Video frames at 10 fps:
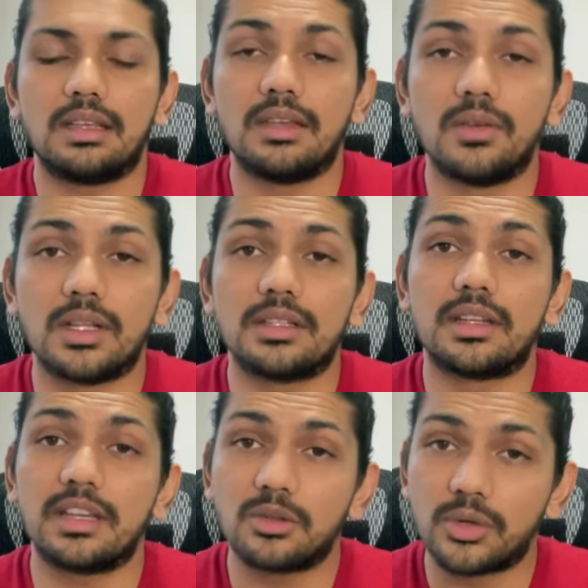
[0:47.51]
Even the
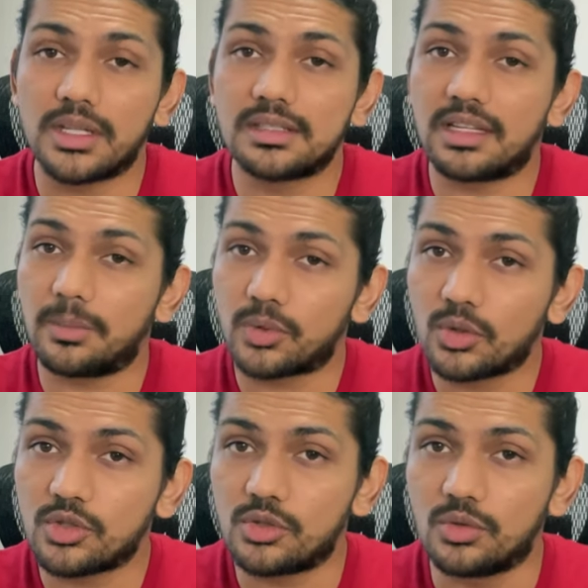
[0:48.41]
recruiters that
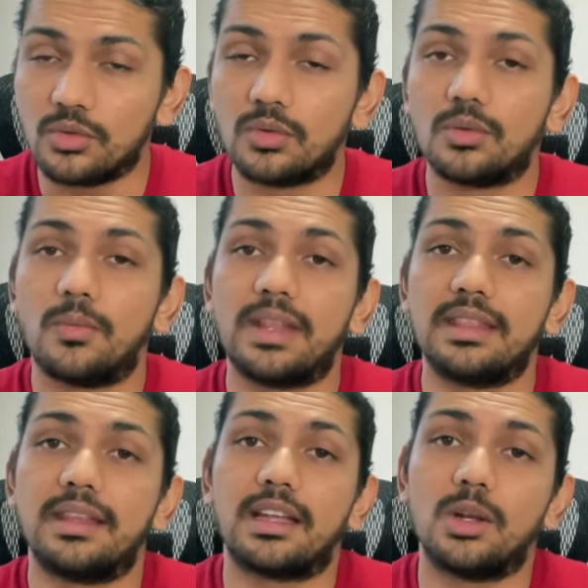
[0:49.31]
approach you when
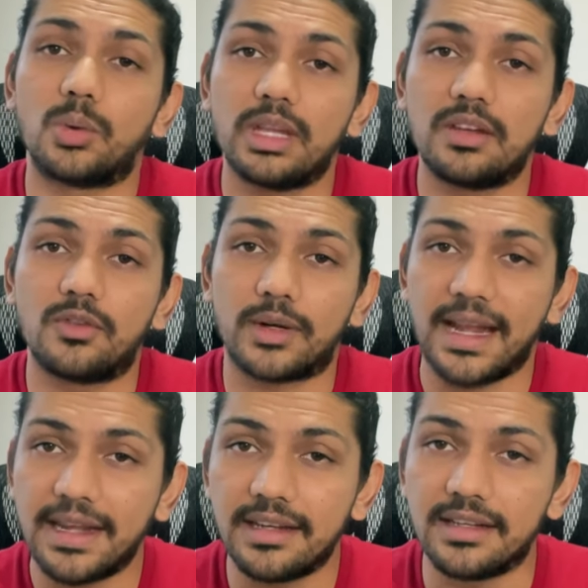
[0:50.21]
they are looking for
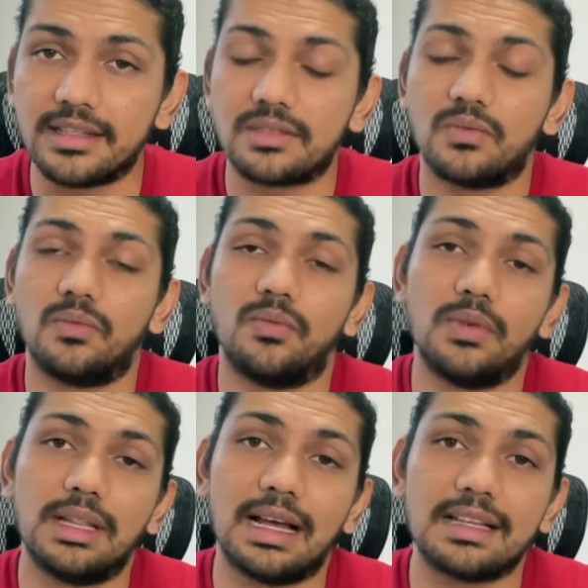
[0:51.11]
candidates
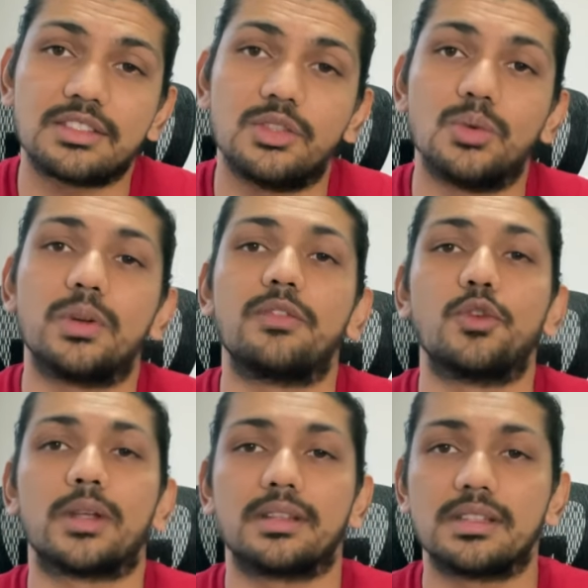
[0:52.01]
will ask you if you
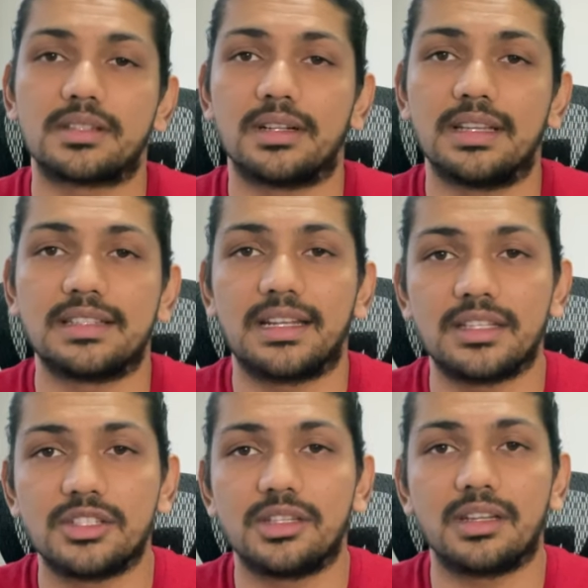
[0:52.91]
are registered as an
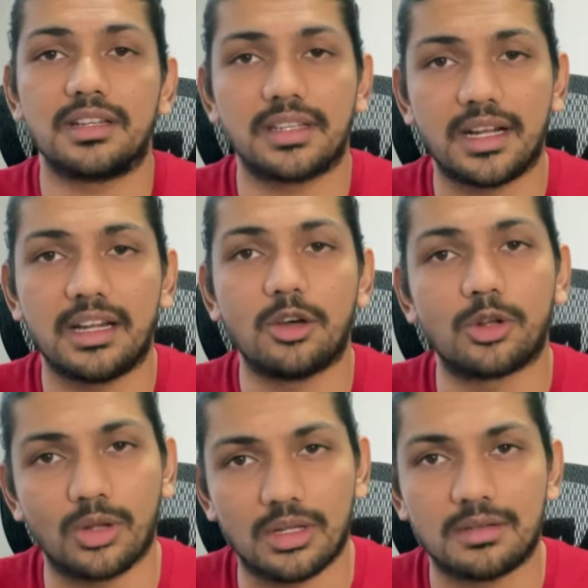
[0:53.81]
engineer in Canada or
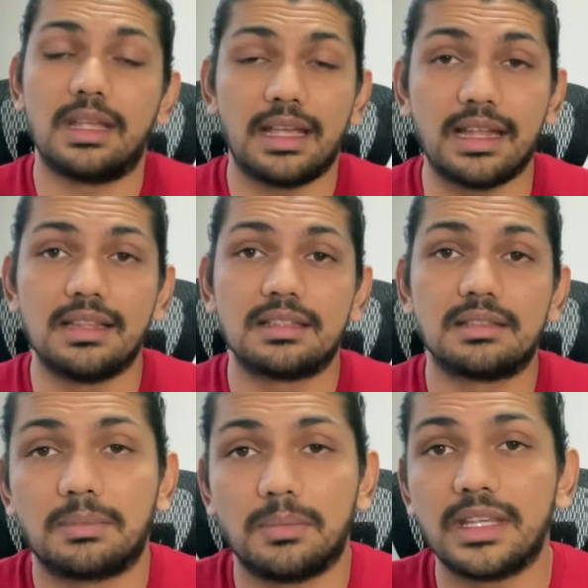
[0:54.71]
not. Hence,
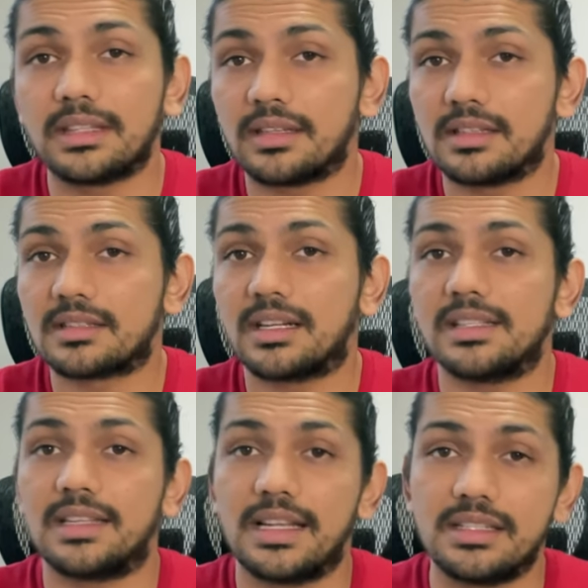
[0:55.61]
being registered as
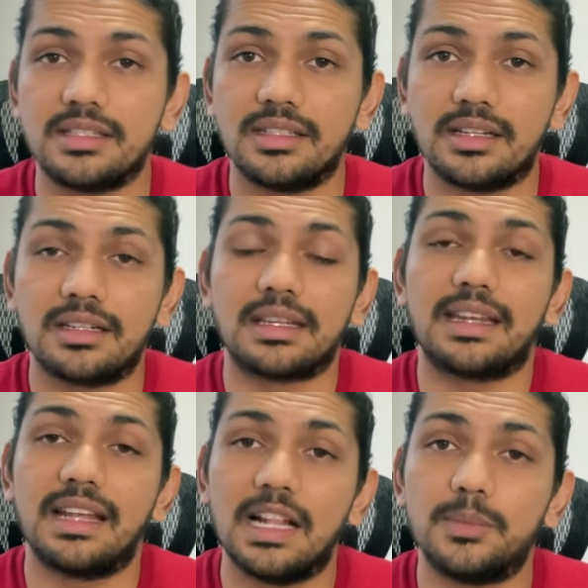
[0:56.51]
an engineer can
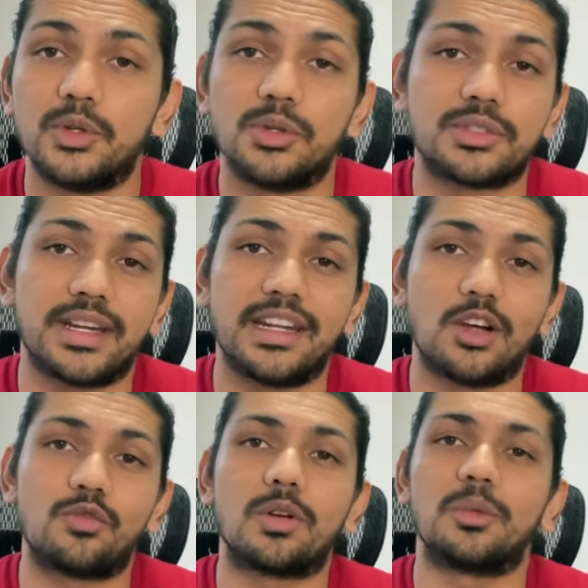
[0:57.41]
help you to stand
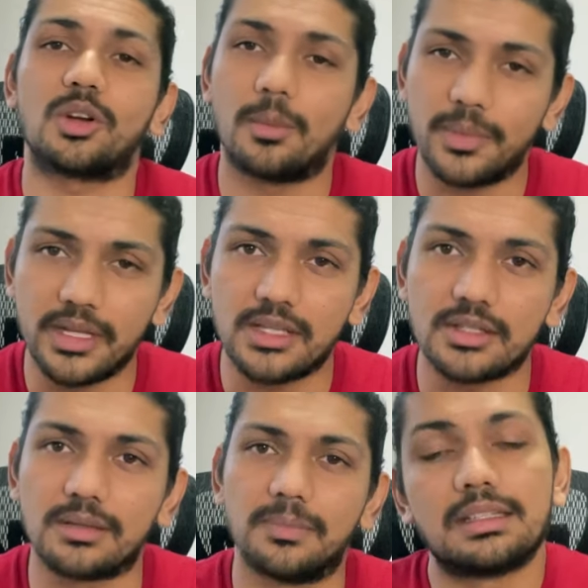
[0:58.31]
out from the
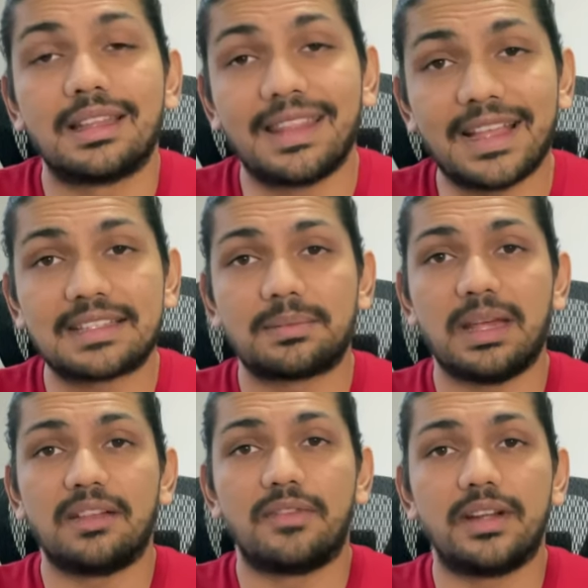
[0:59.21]
competition. The next
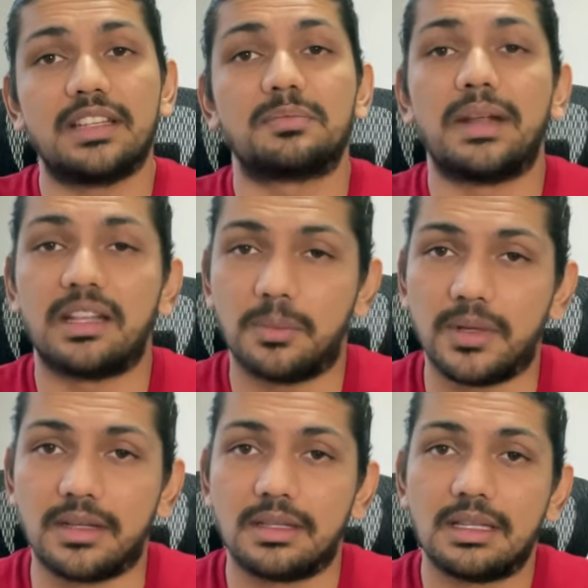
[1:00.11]
benefit is better pay.